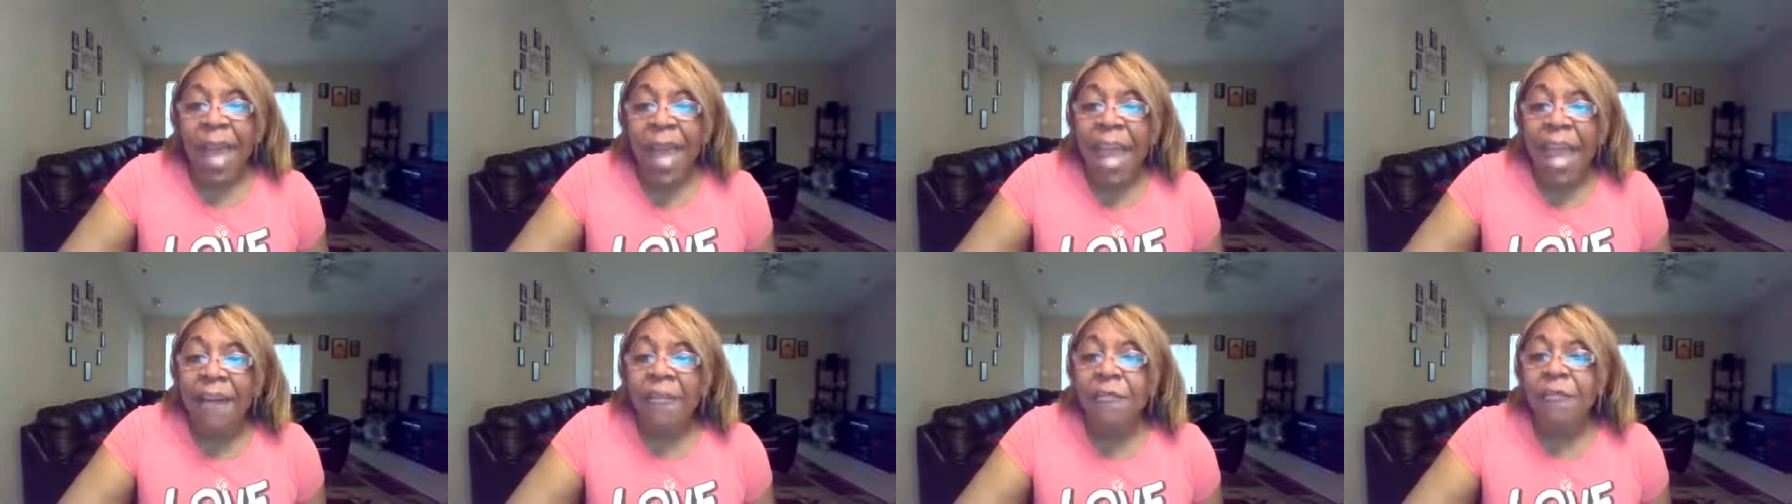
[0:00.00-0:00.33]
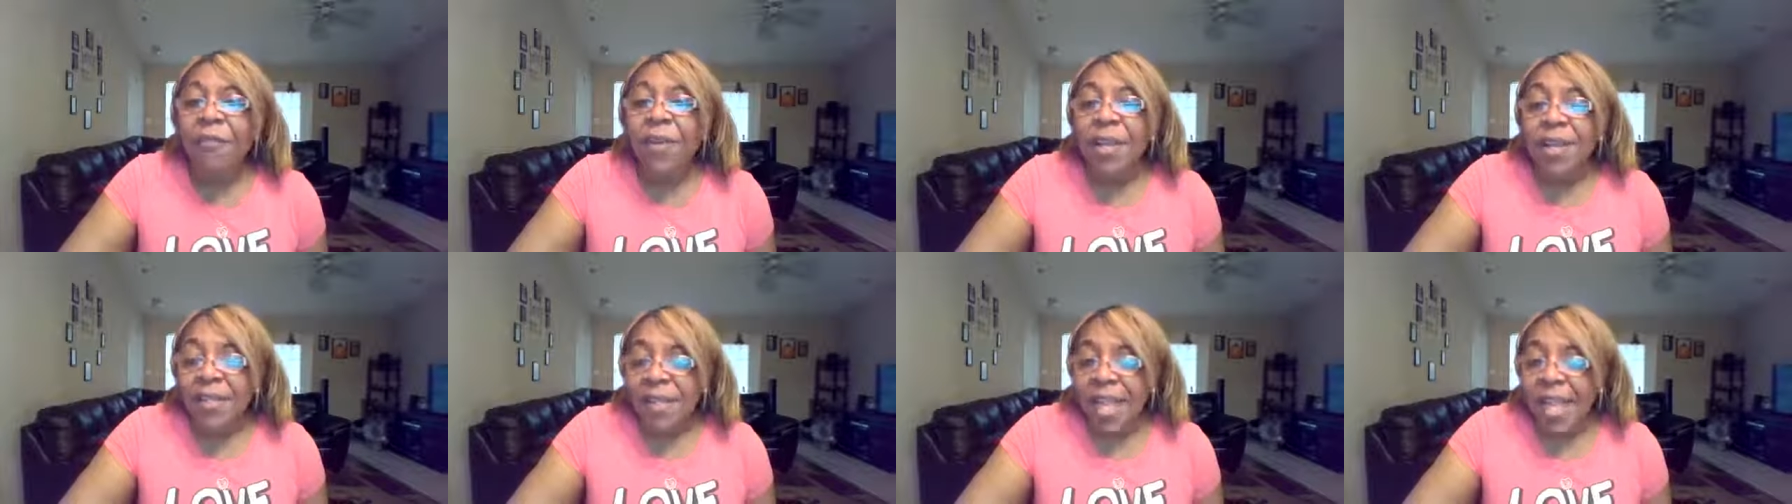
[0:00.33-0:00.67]

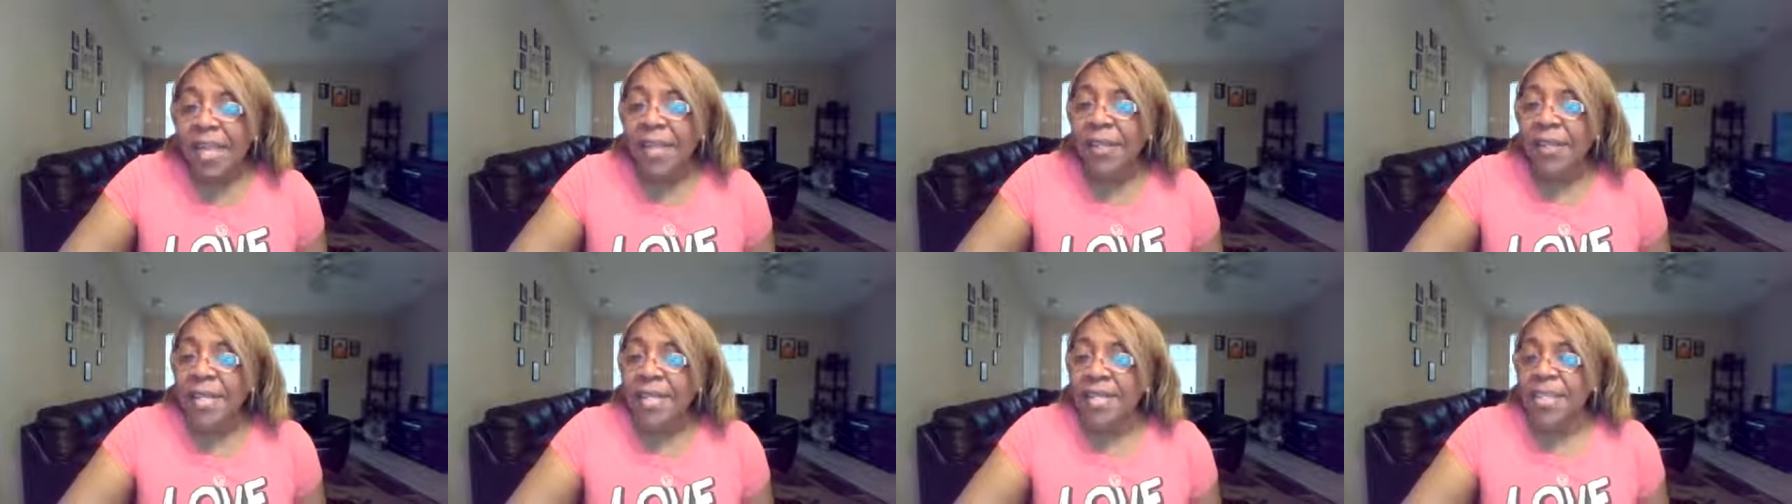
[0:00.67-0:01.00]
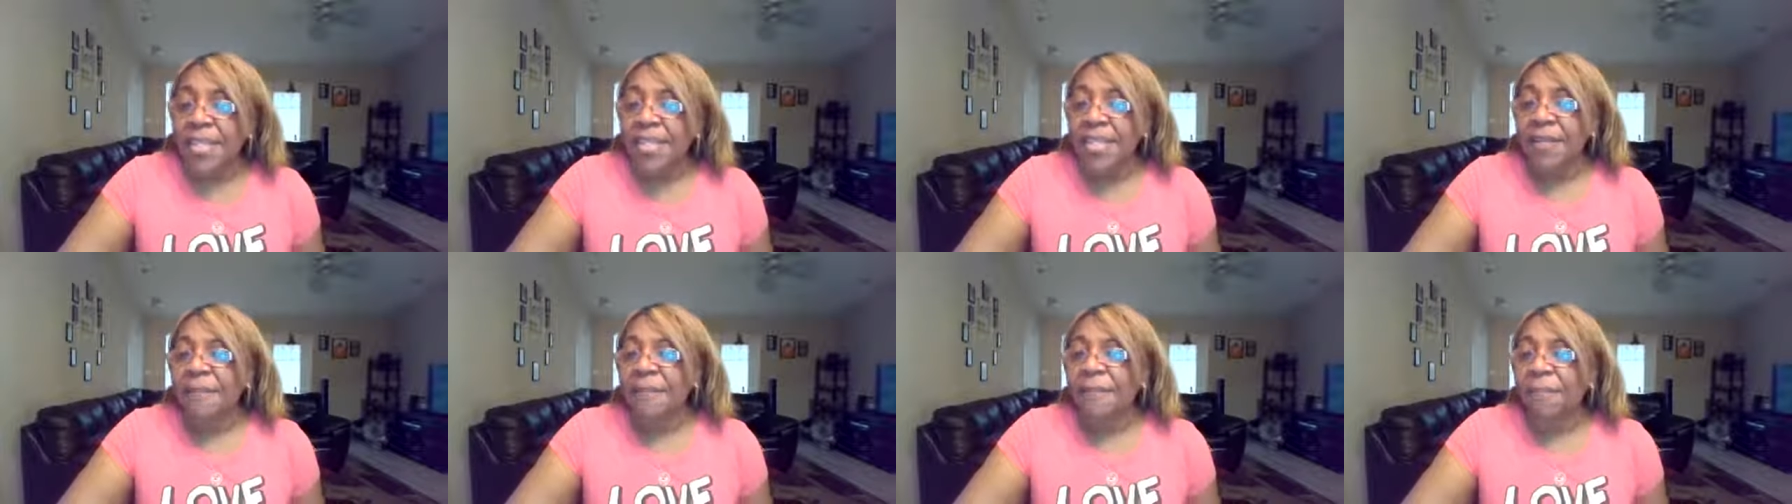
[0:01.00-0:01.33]
Everything,
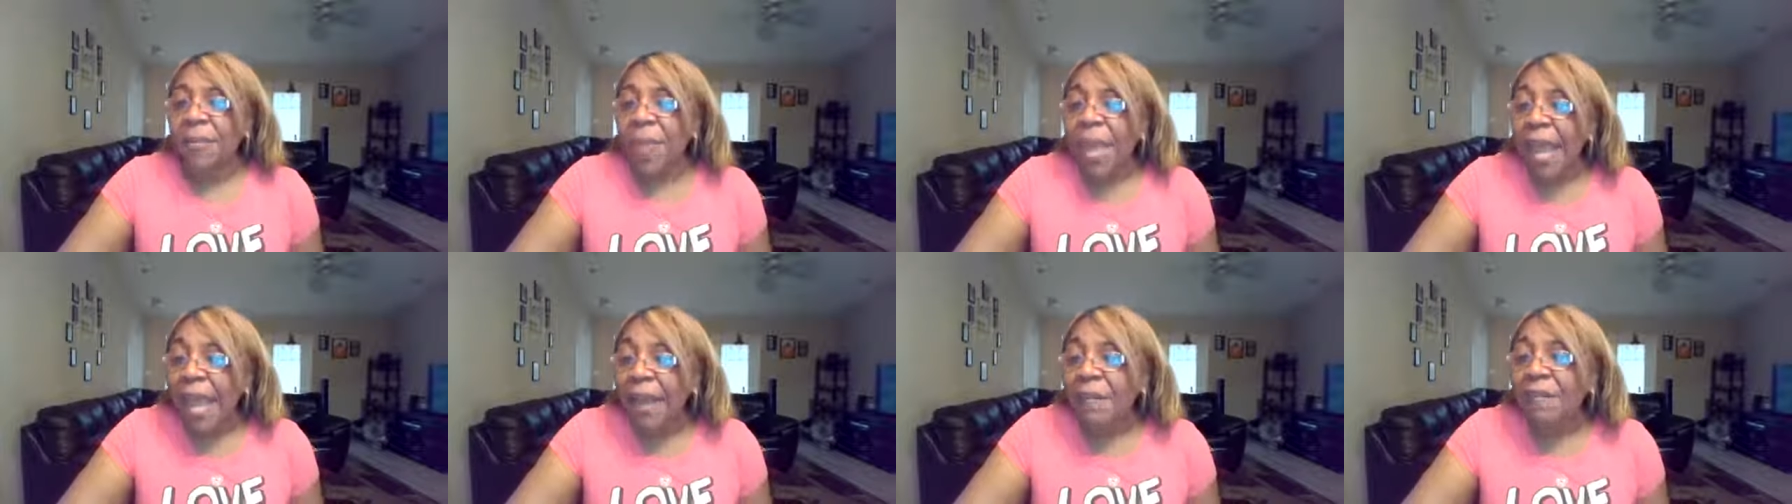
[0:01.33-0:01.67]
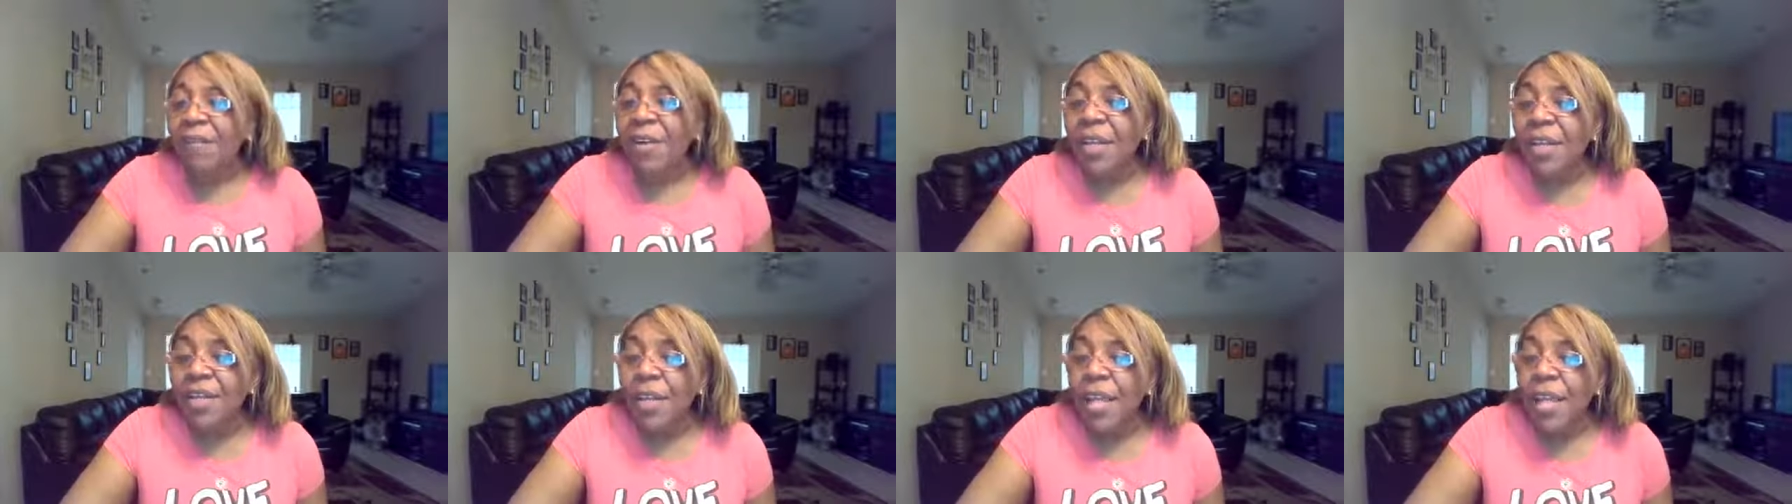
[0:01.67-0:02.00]
listen,
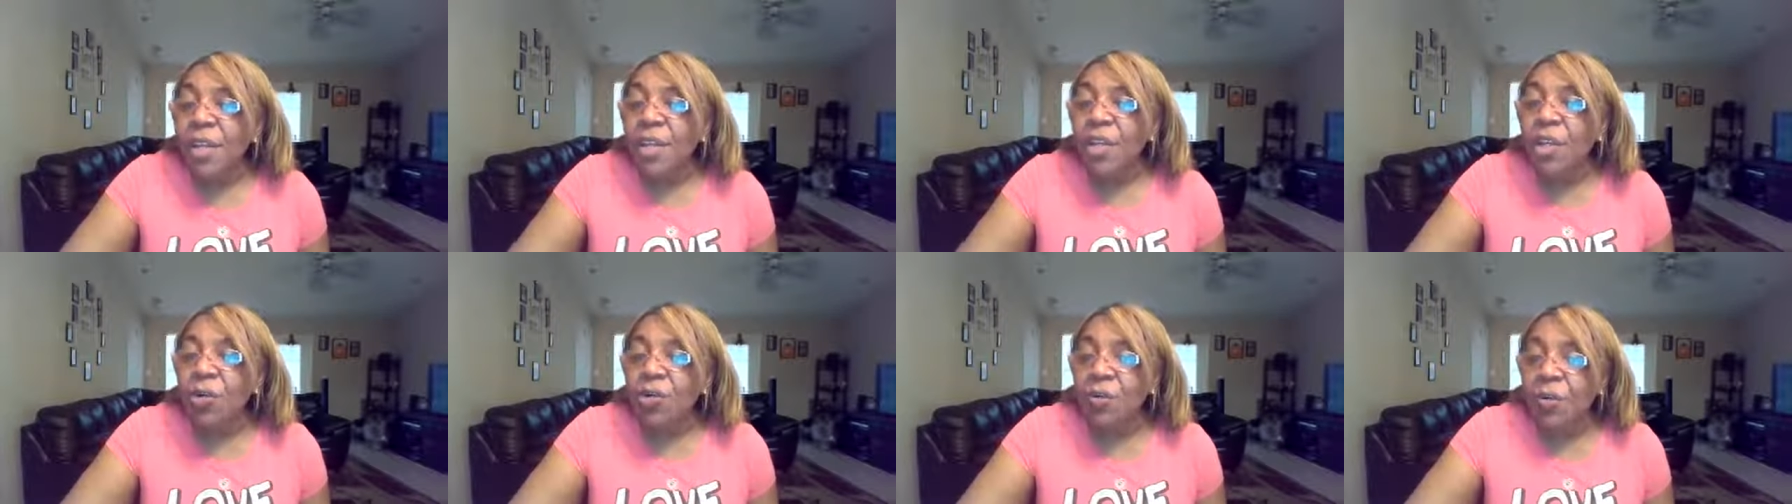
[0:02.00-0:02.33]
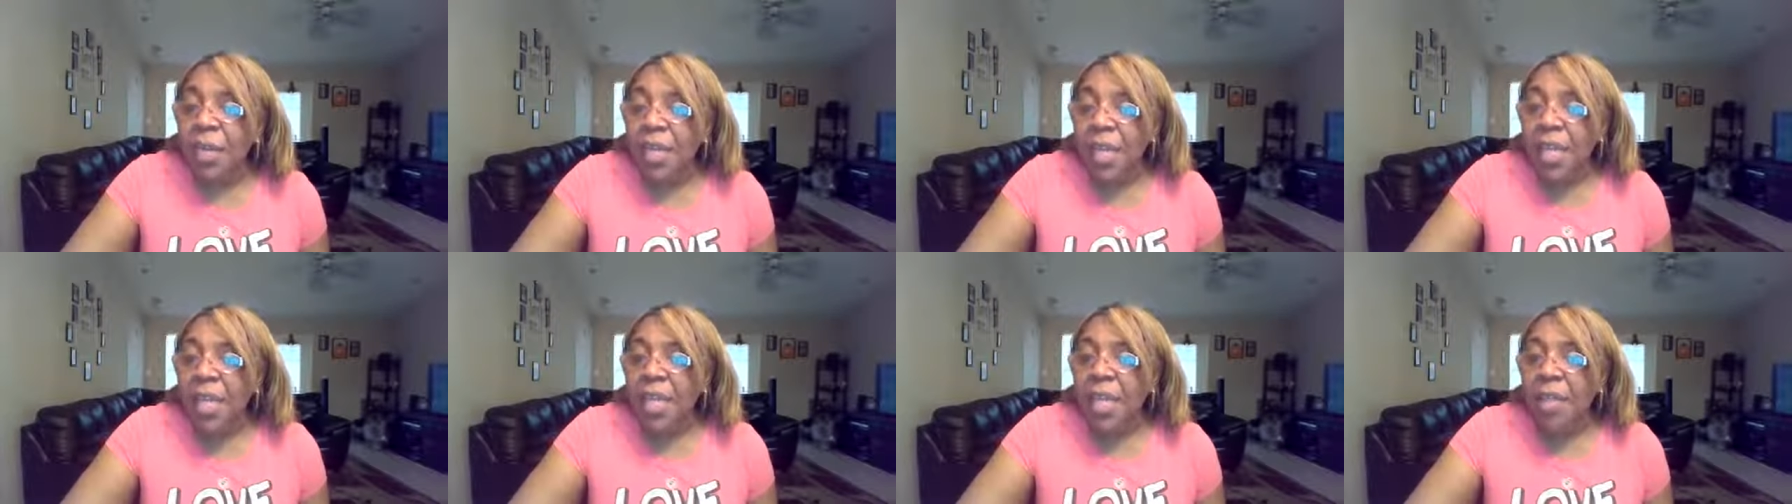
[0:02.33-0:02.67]
everything you
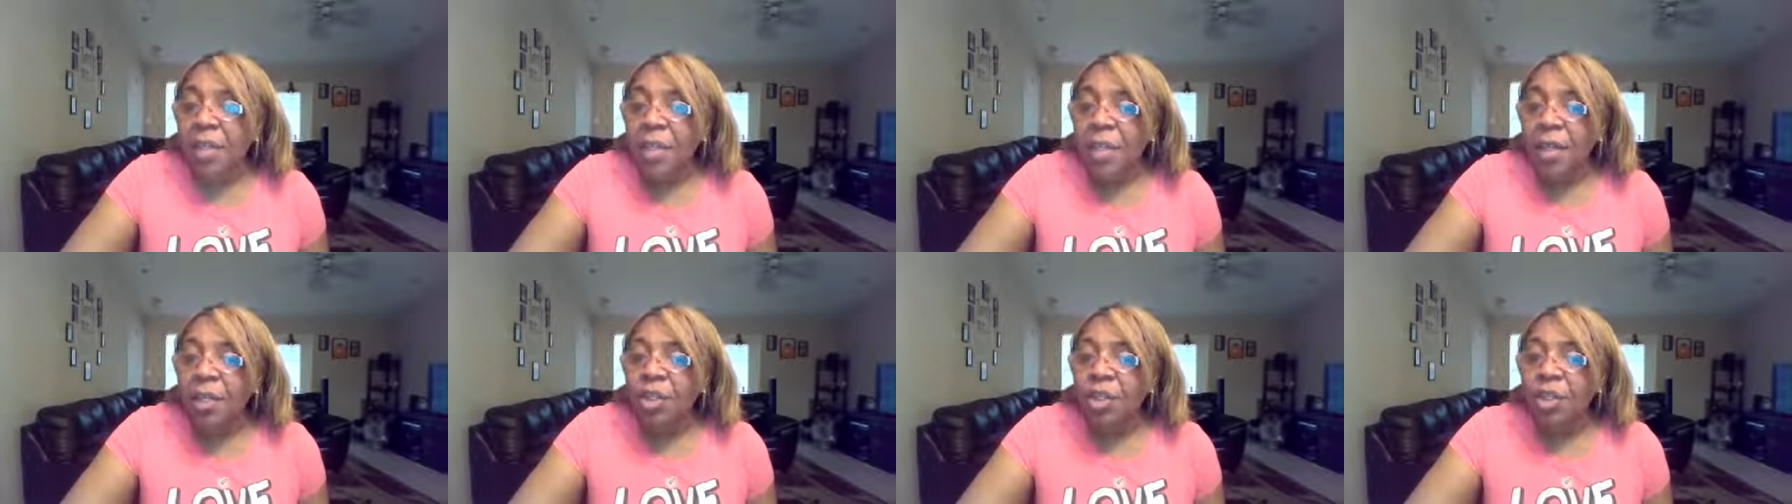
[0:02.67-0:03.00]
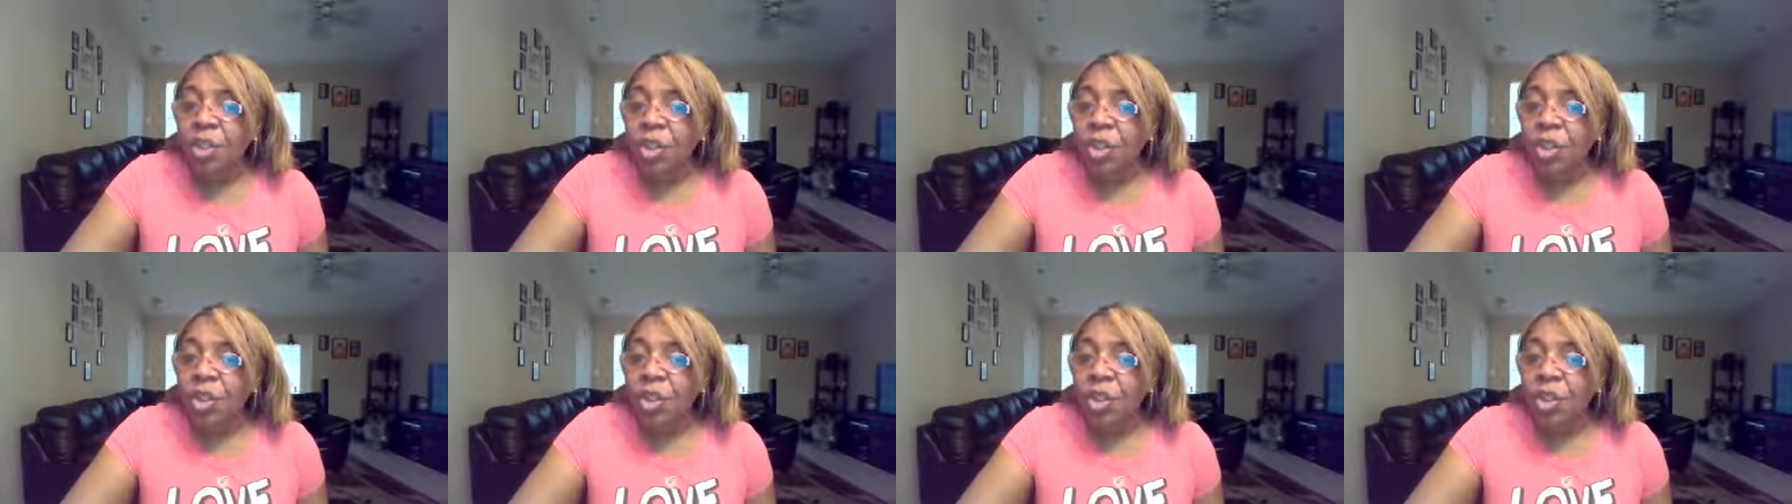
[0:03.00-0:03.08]
need